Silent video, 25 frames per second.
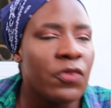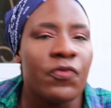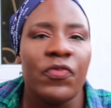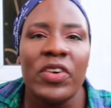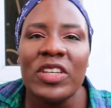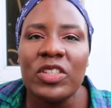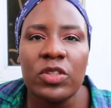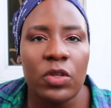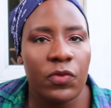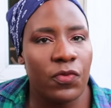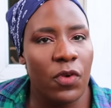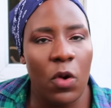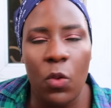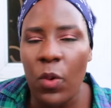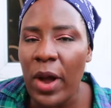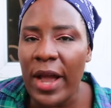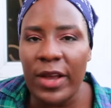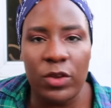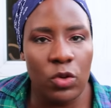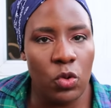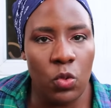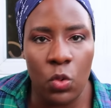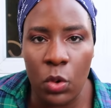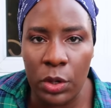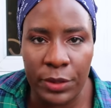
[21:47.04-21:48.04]
First of all,
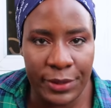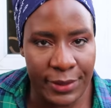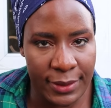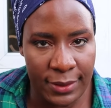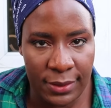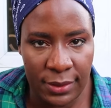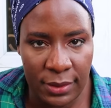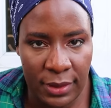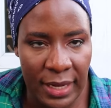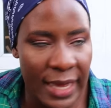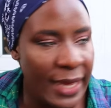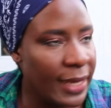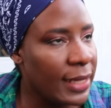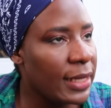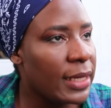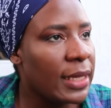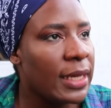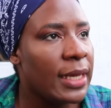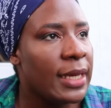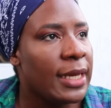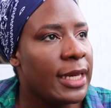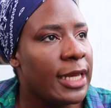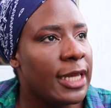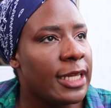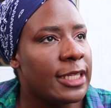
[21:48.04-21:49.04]
why are you worried? Like,
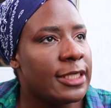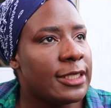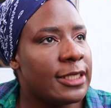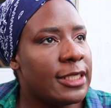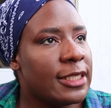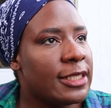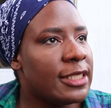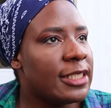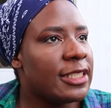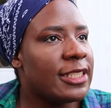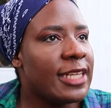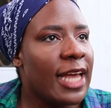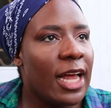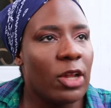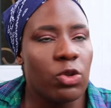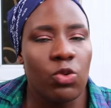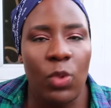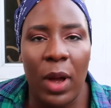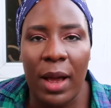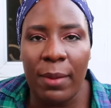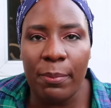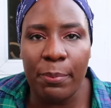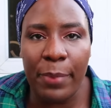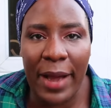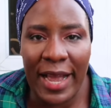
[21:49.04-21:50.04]
did the child
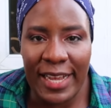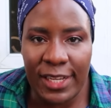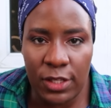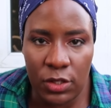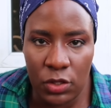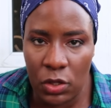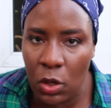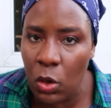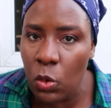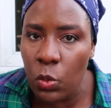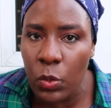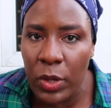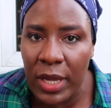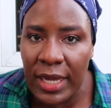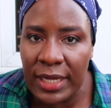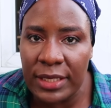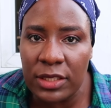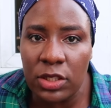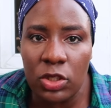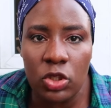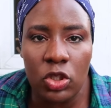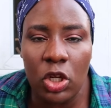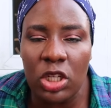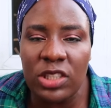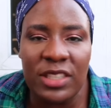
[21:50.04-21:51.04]
go and buy it somewhere?
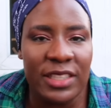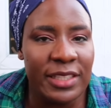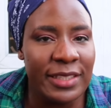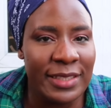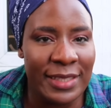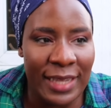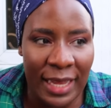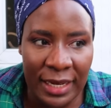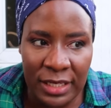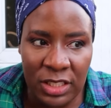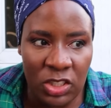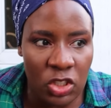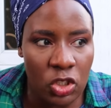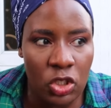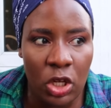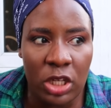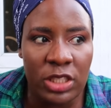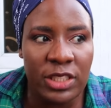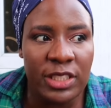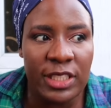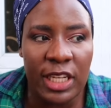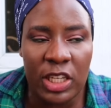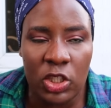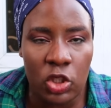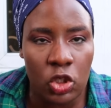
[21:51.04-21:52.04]
Is it not? Is it
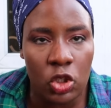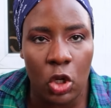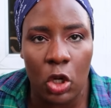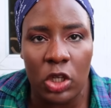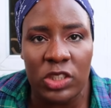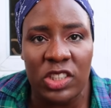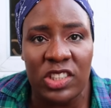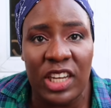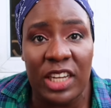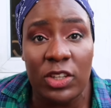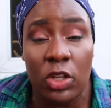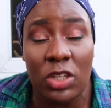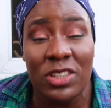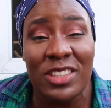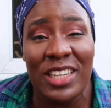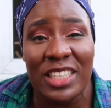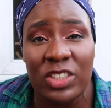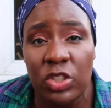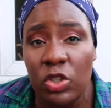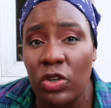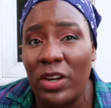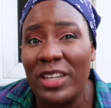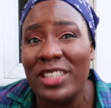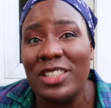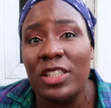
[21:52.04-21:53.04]
not nature? Is she not
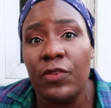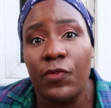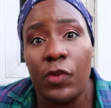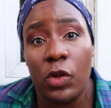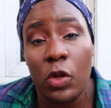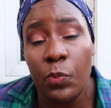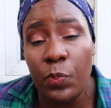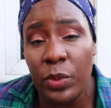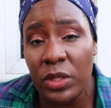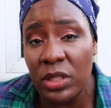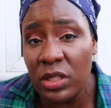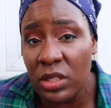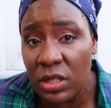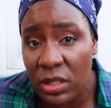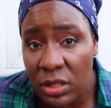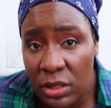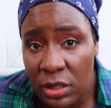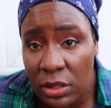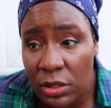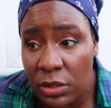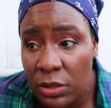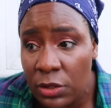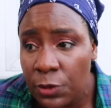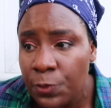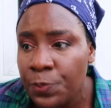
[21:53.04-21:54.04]
naturally developing these
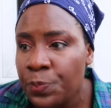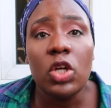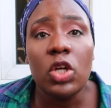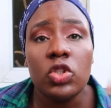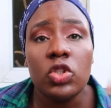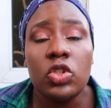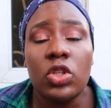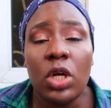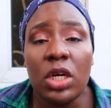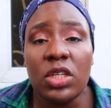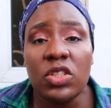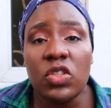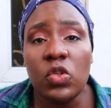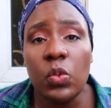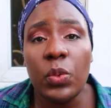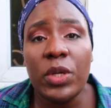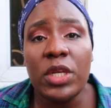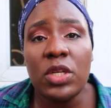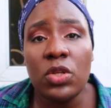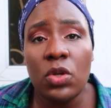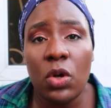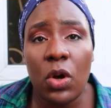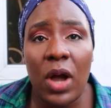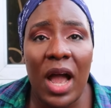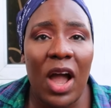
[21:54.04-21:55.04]
things? Don't
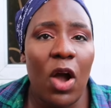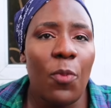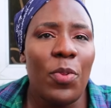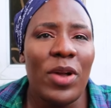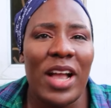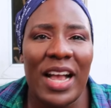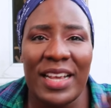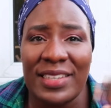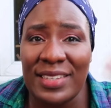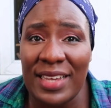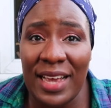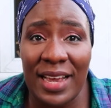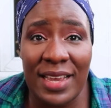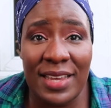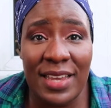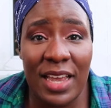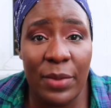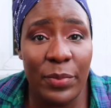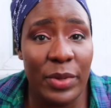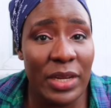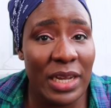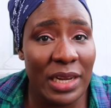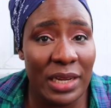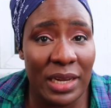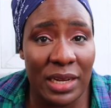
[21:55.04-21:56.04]
we know? I hope you guys can hear
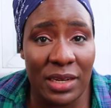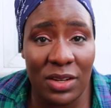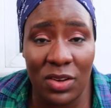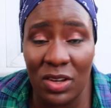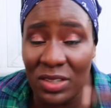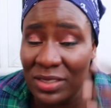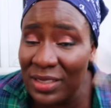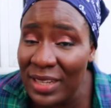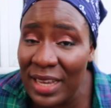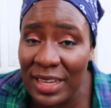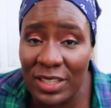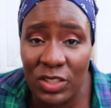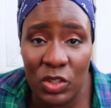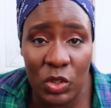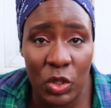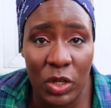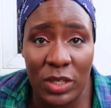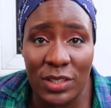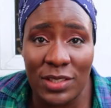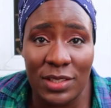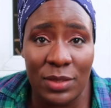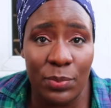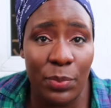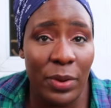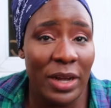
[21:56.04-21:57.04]
me clearly because here is
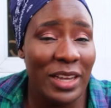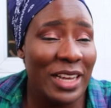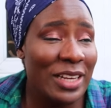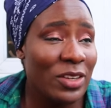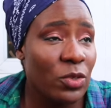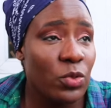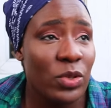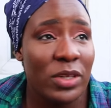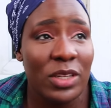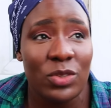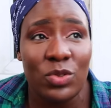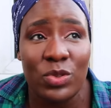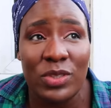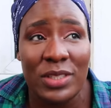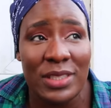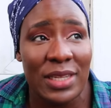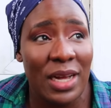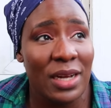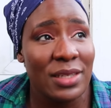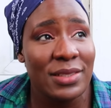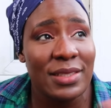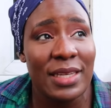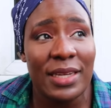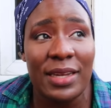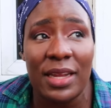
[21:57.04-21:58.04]
noisy, but I just wanted to stay
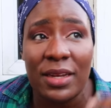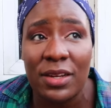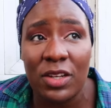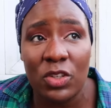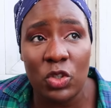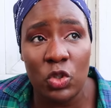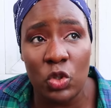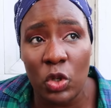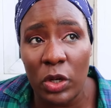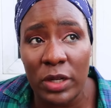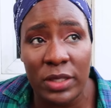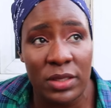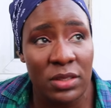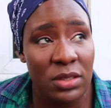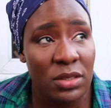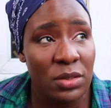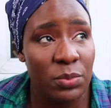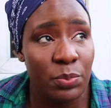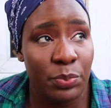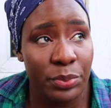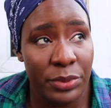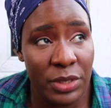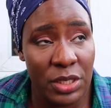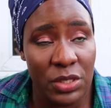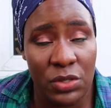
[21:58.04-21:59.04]
outside and enjoy the
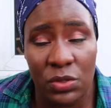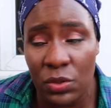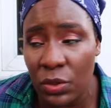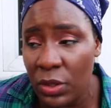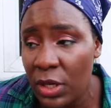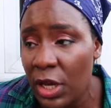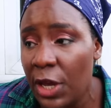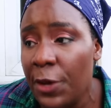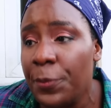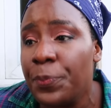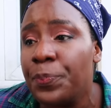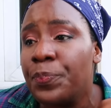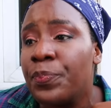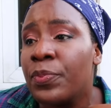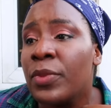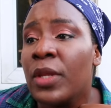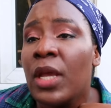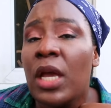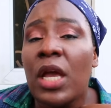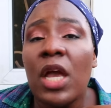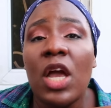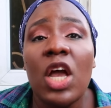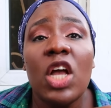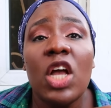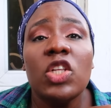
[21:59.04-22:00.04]
breeze, okay?
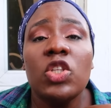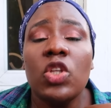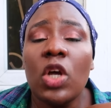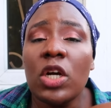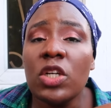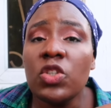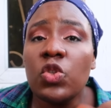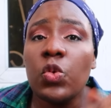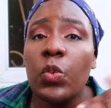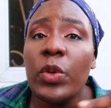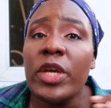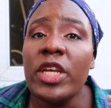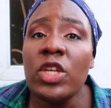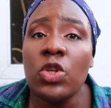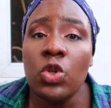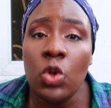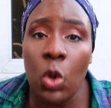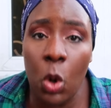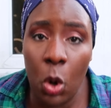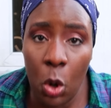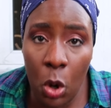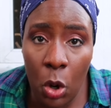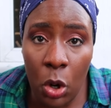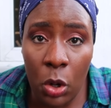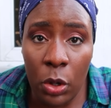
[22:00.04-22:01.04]
Don't we
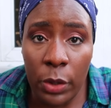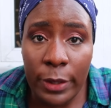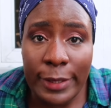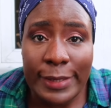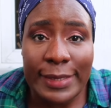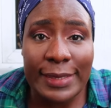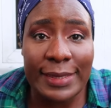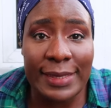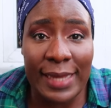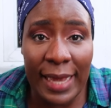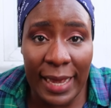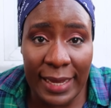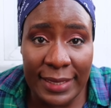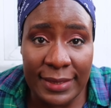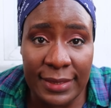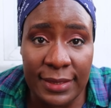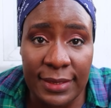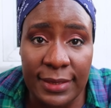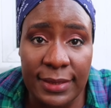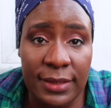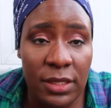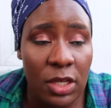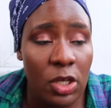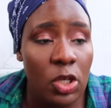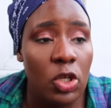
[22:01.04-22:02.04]
know
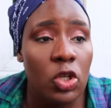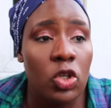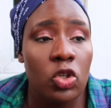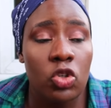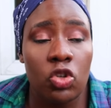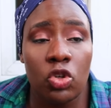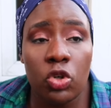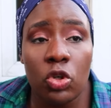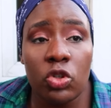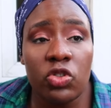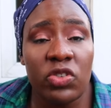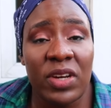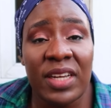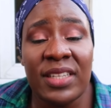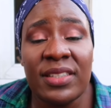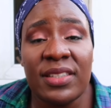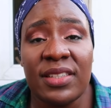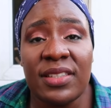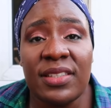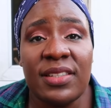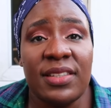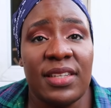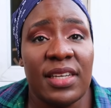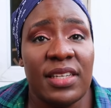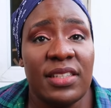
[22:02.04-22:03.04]
that children
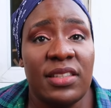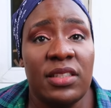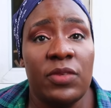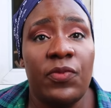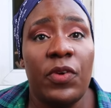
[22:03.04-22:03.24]
these days